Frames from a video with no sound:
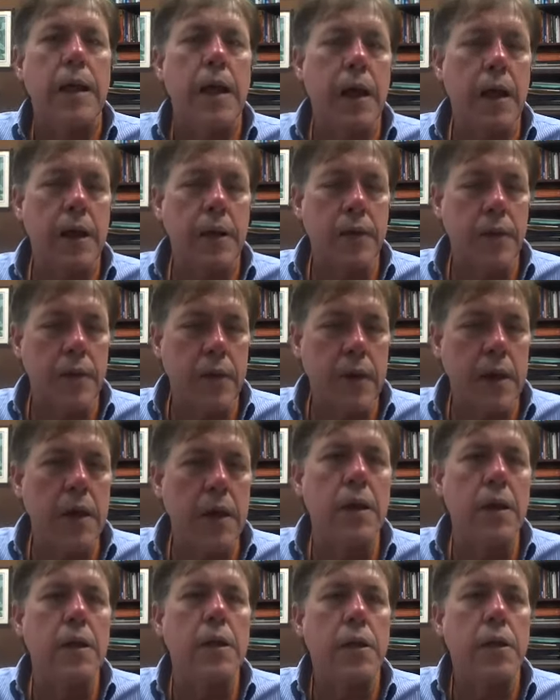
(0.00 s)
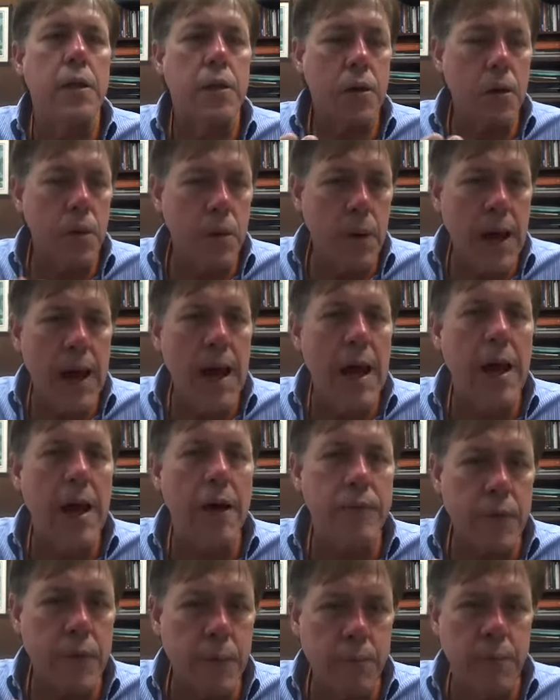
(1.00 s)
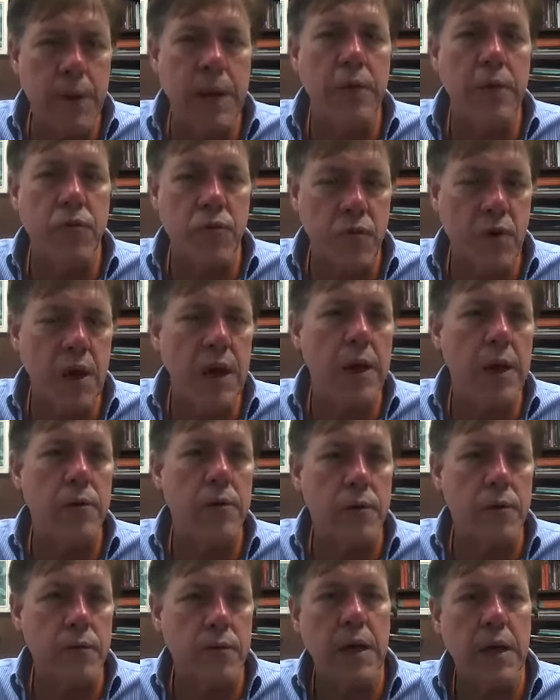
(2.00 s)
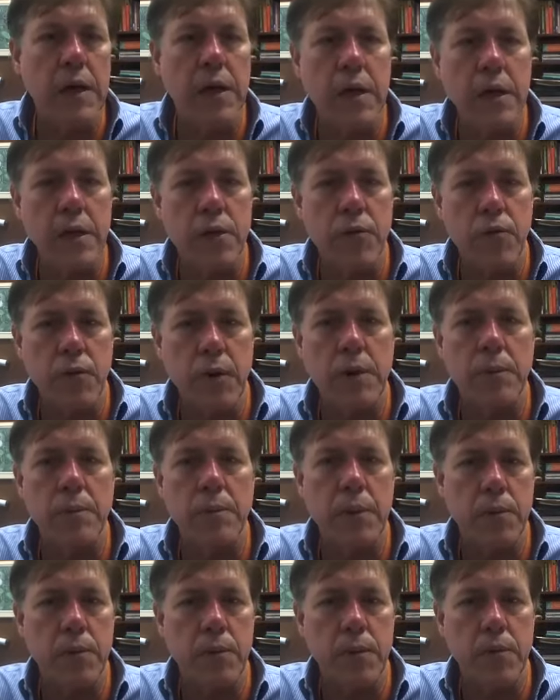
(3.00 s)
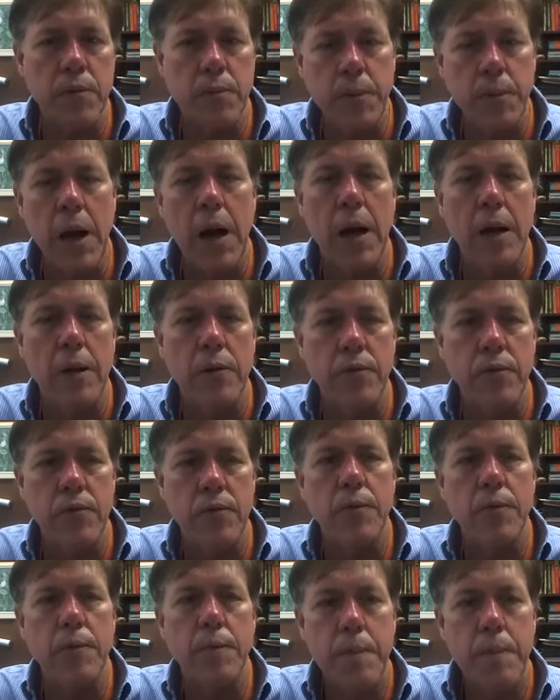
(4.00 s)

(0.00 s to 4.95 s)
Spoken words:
And then you have the best chance of getting a treatment response.